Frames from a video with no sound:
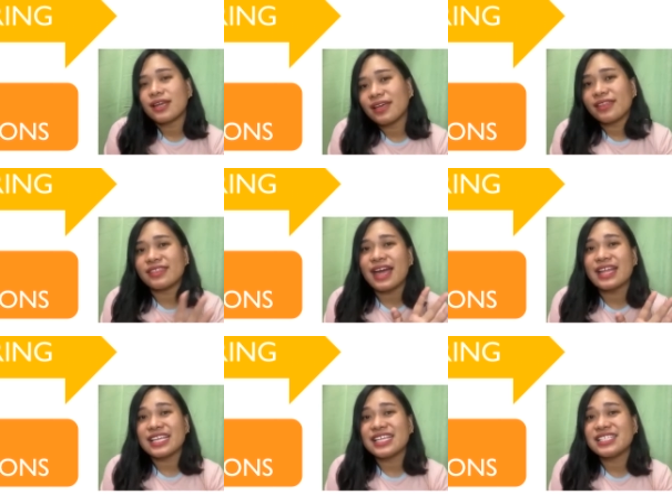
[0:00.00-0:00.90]
That
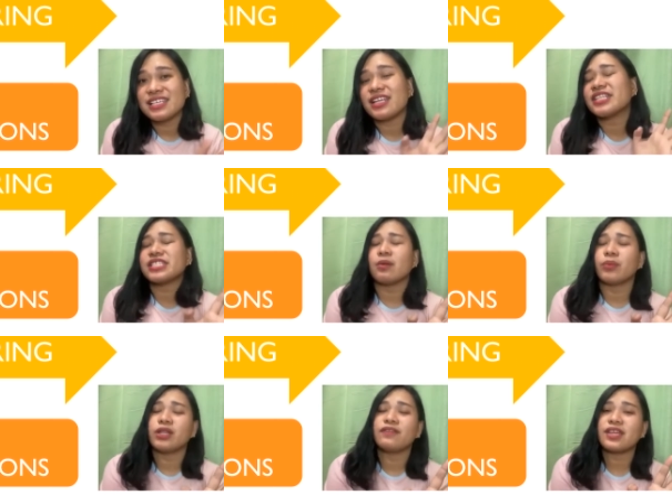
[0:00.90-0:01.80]
is an
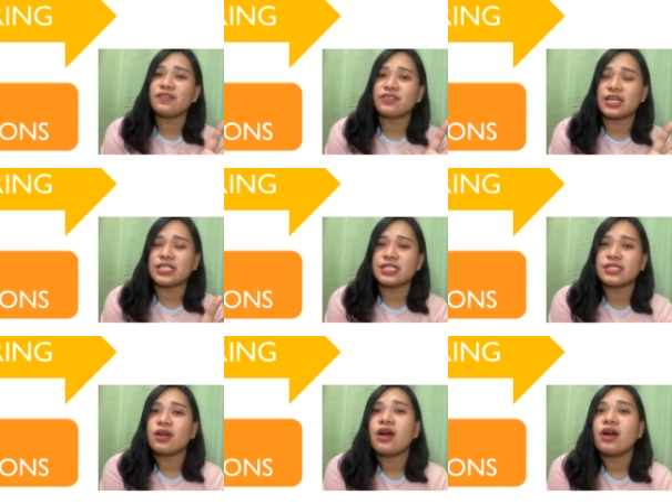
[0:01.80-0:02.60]
example of inference.